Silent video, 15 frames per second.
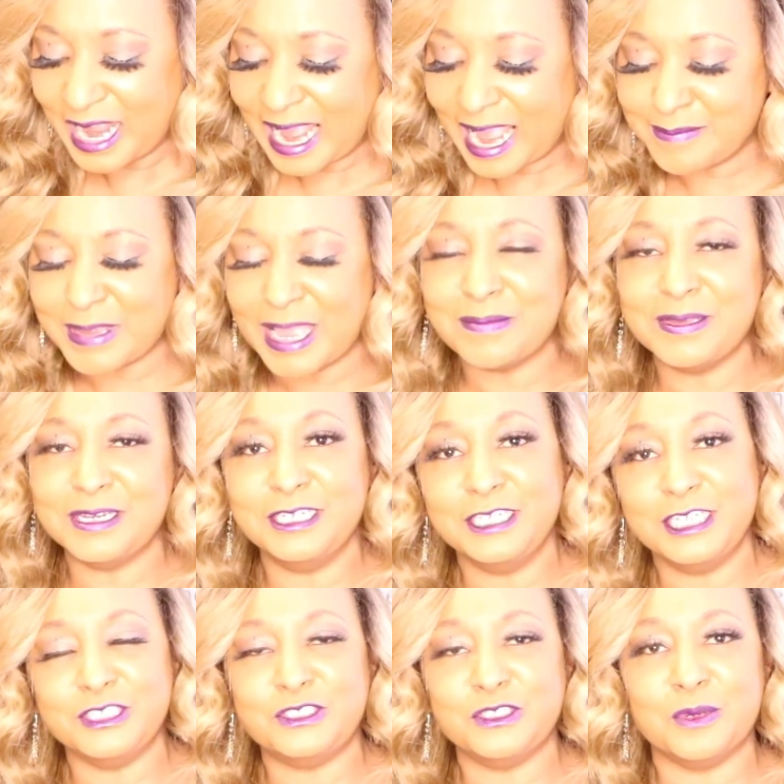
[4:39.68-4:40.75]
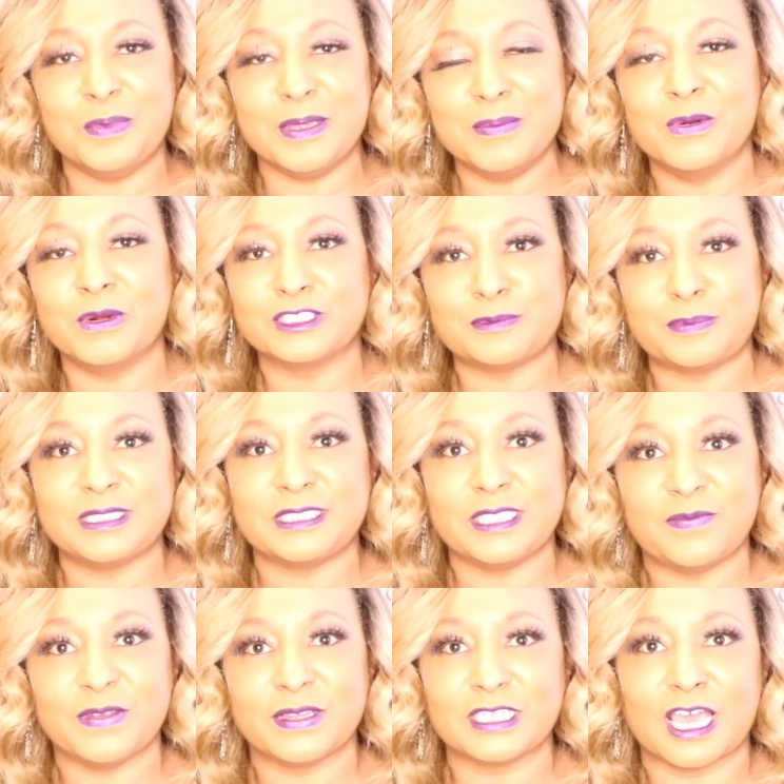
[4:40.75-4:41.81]
I mean, I'm going to need you to be more
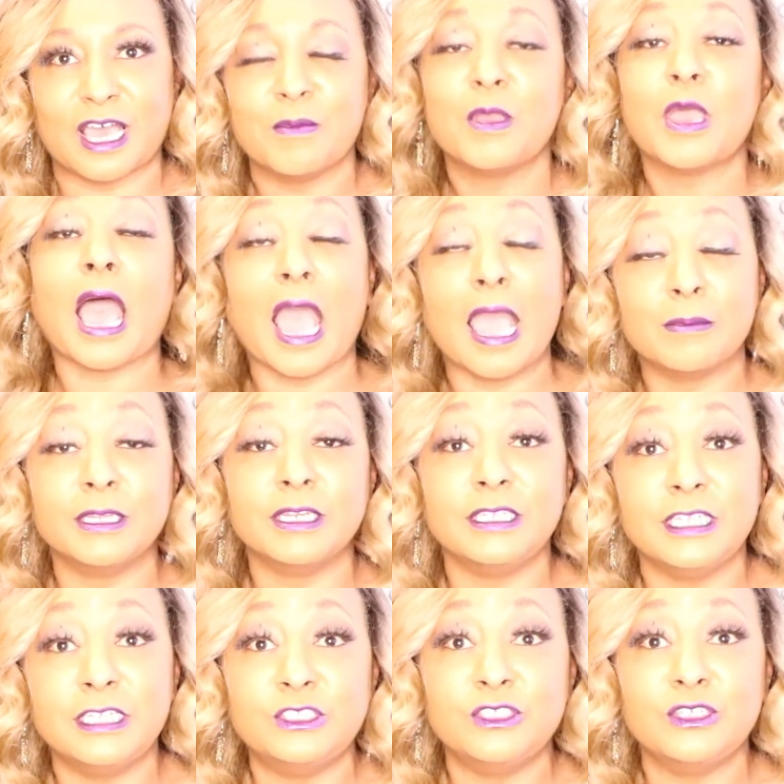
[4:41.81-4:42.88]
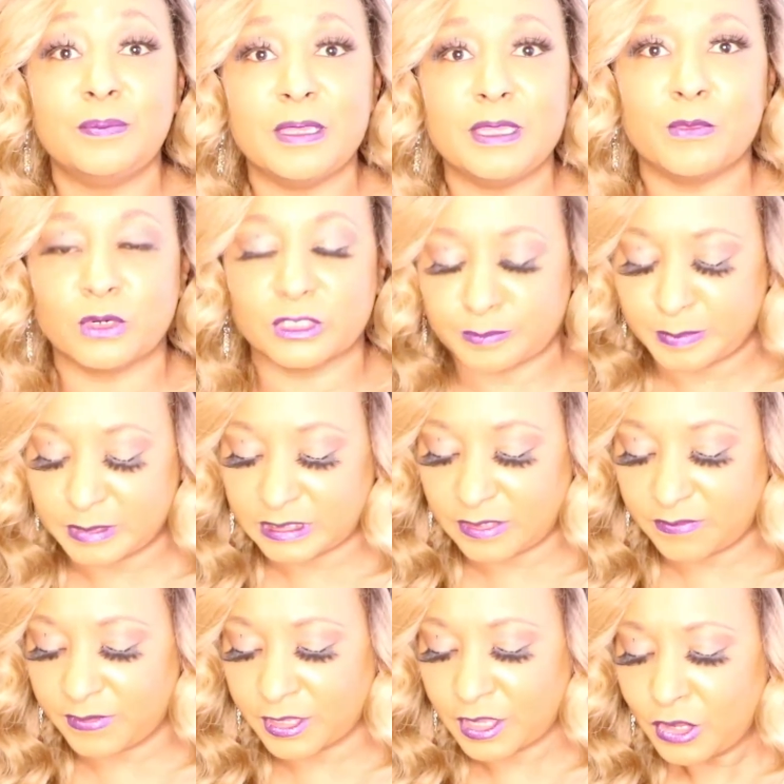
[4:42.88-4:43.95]
specific, Tom. I'm going to need you to be more
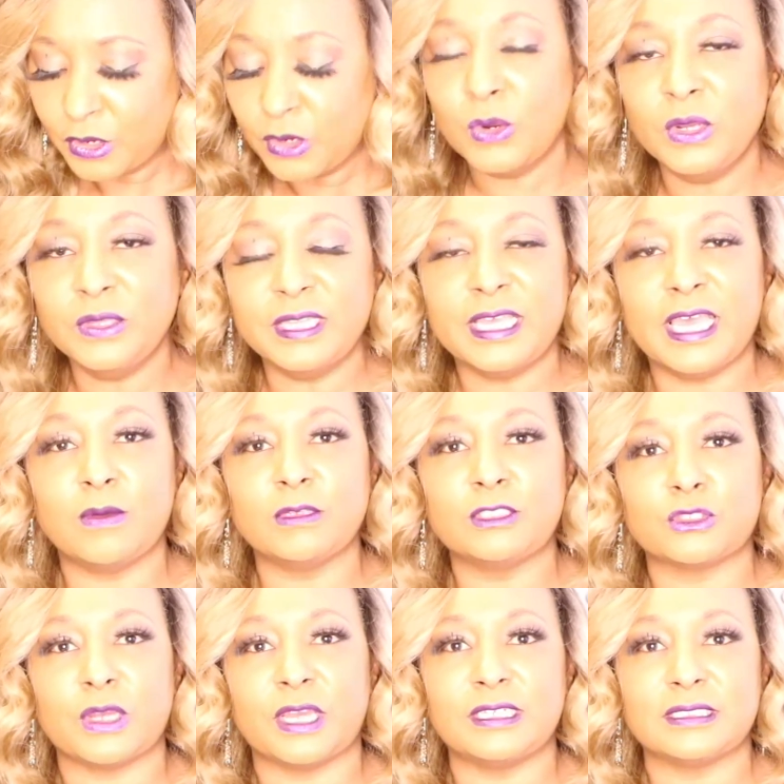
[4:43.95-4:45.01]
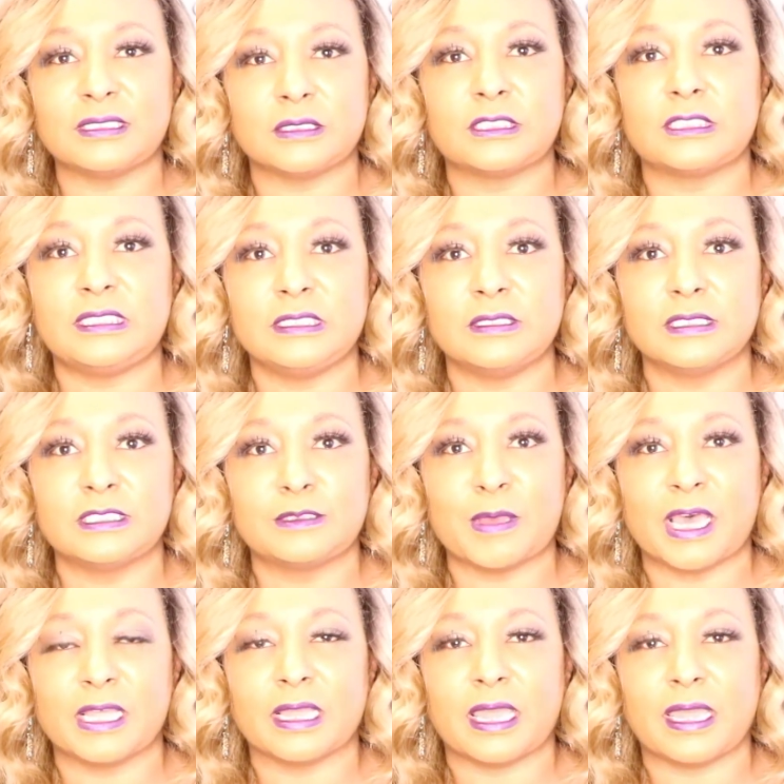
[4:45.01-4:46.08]
specific. Who in the hell was trying to steal the
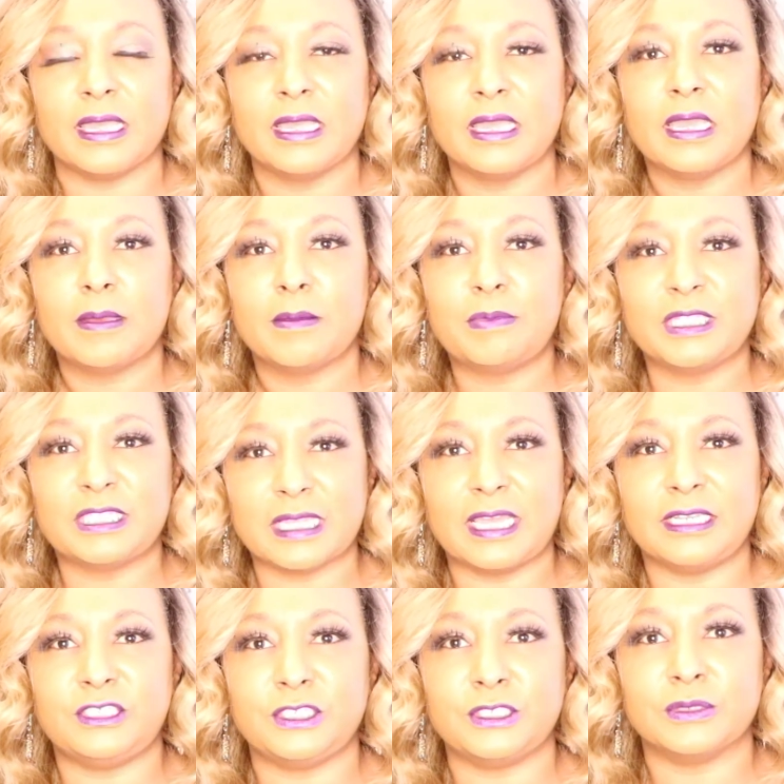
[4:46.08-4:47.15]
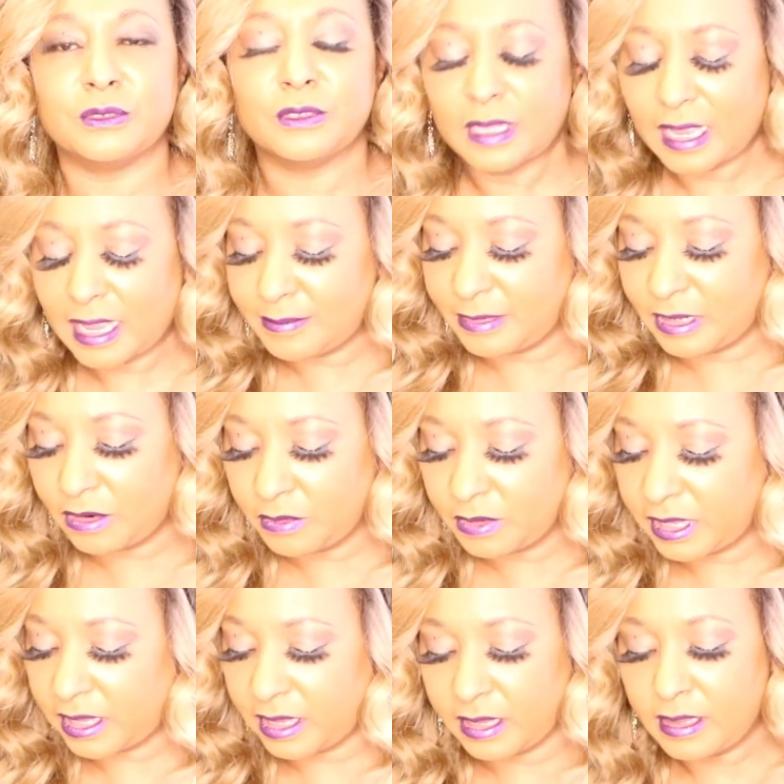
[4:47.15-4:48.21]
spotlight besides you? I mean,
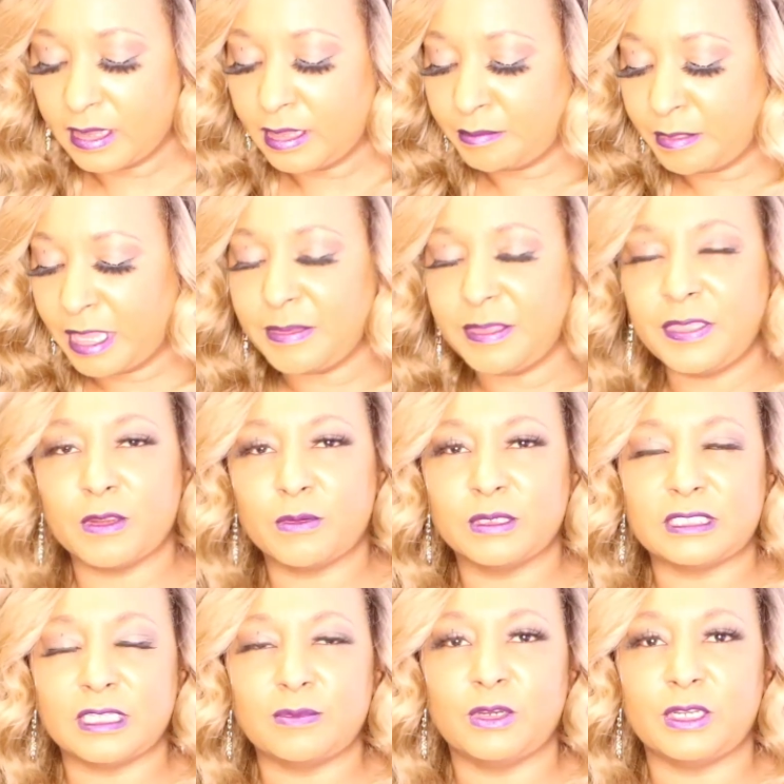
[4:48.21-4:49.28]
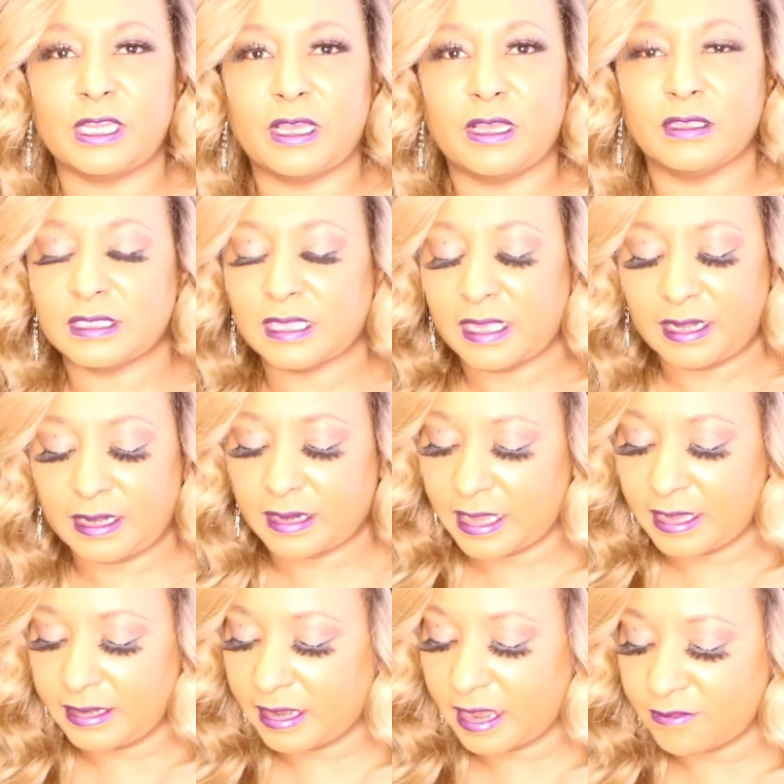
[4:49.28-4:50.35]
okay, maybe there was someone else.
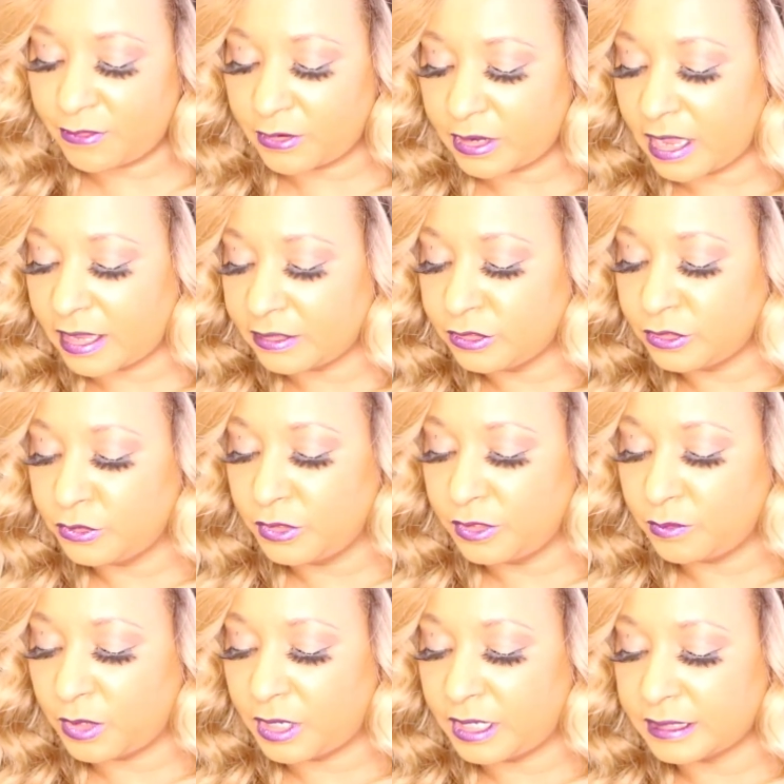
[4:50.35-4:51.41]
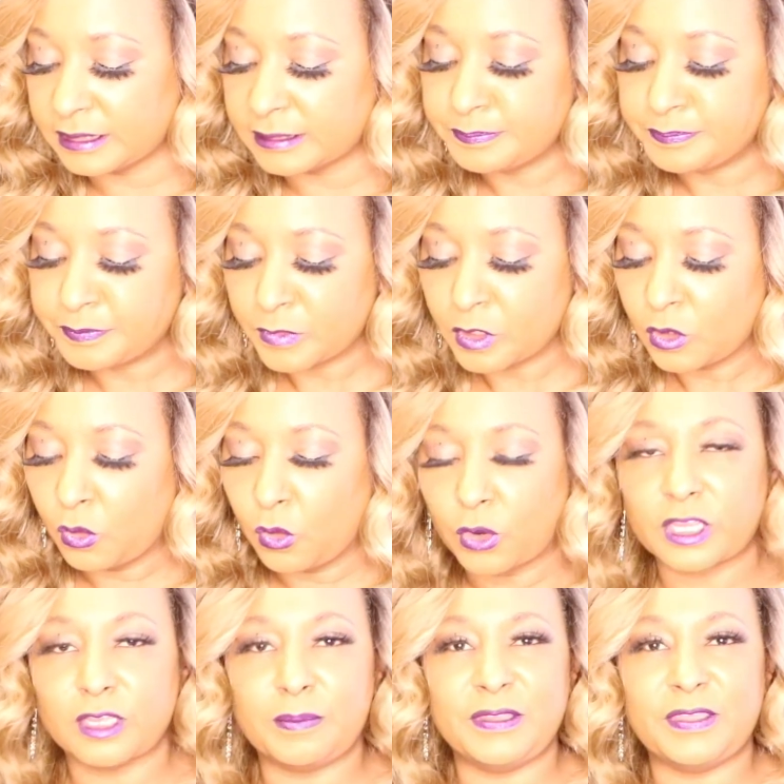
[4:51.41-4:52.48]
I've forgotten who it was. Or it
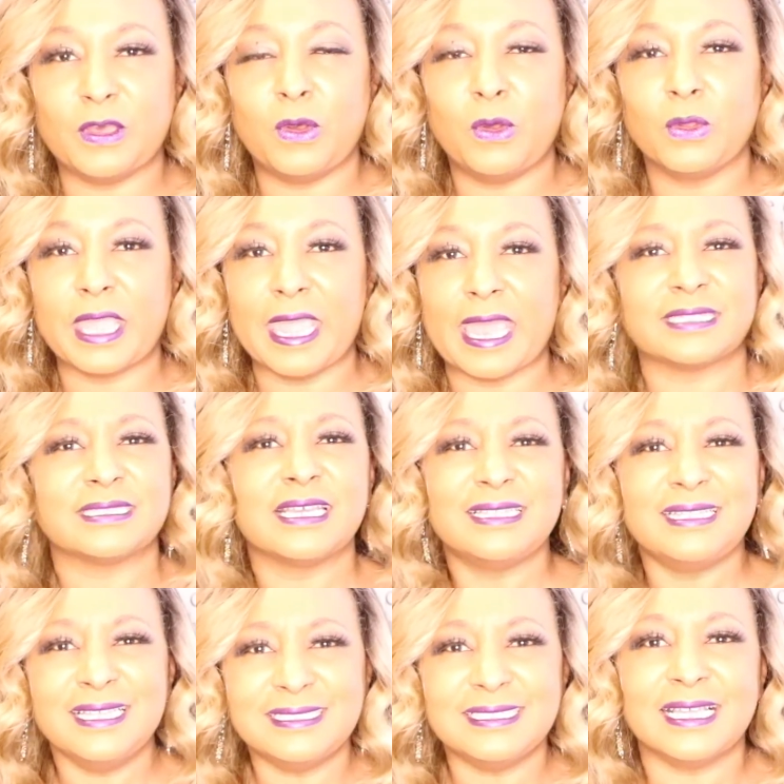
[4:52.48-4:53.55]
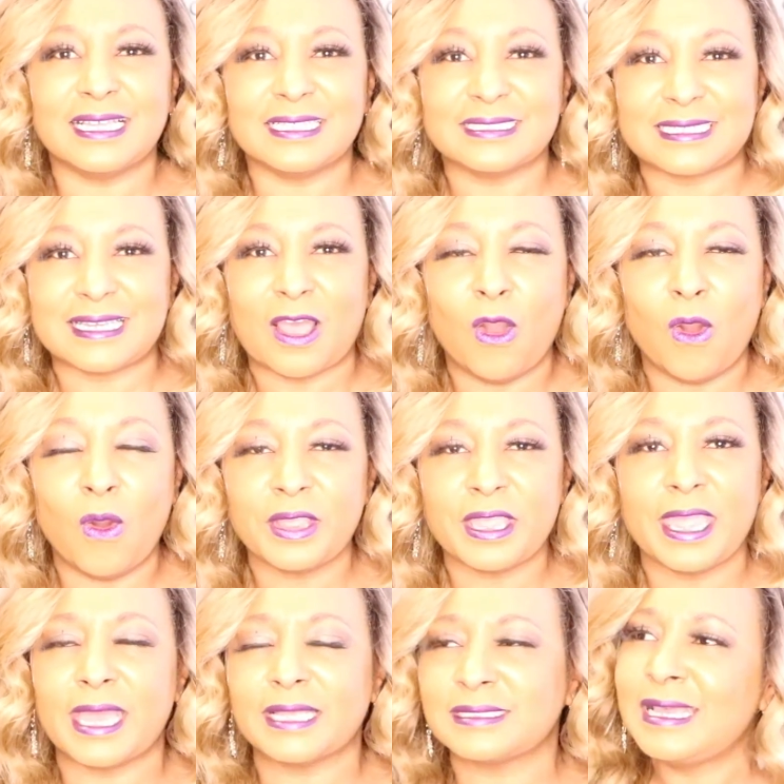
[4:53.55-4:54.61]
could be the whole cast. This whole
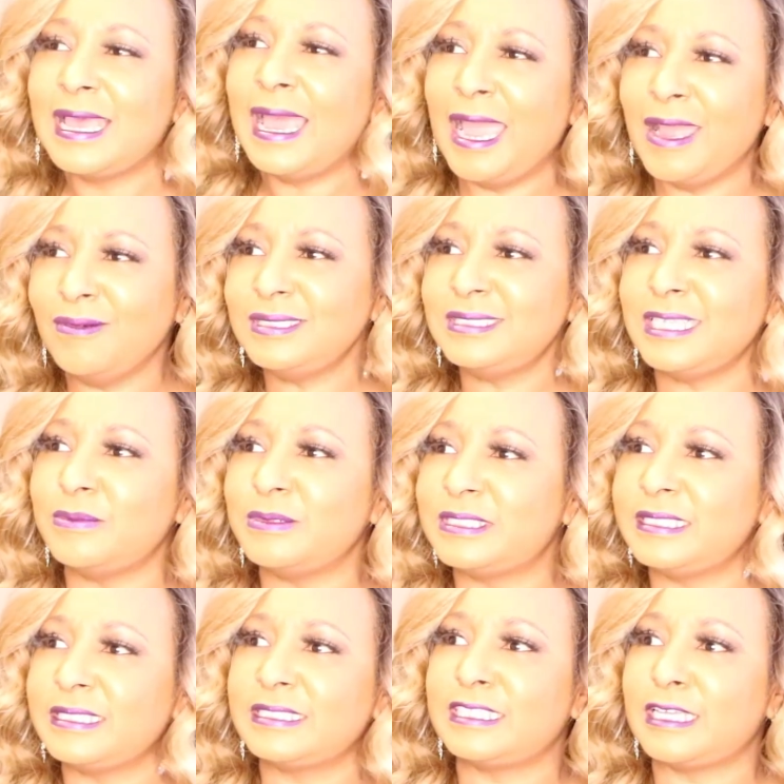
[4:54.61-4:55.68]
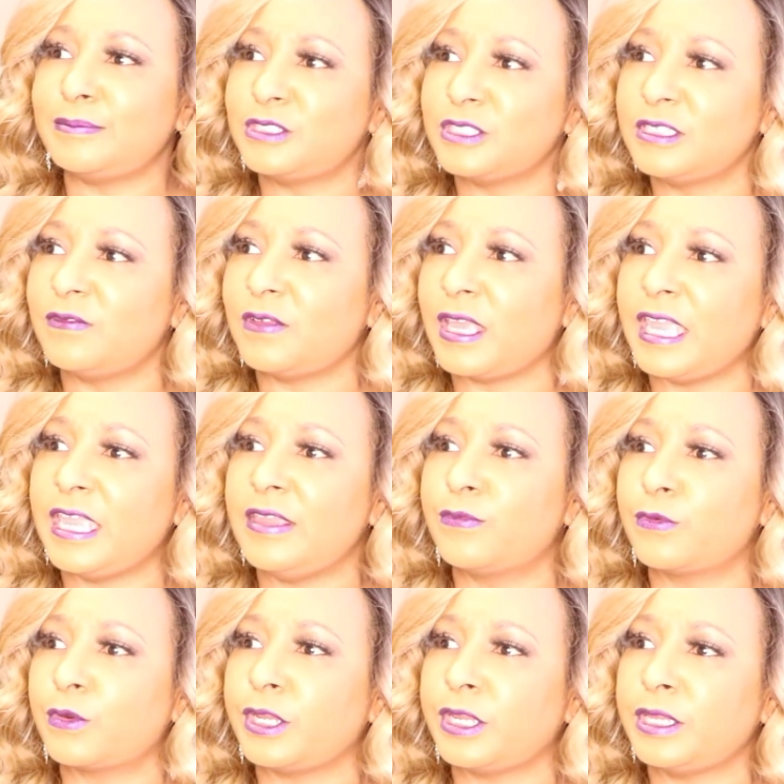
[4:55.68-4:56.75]
cast, I would say with the exception of
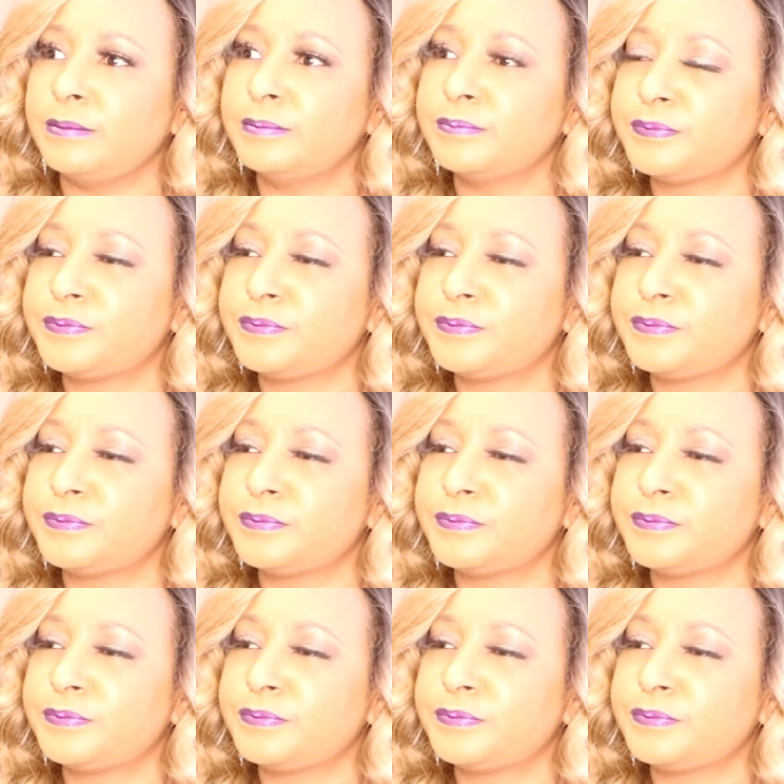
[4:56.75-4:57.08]
Avery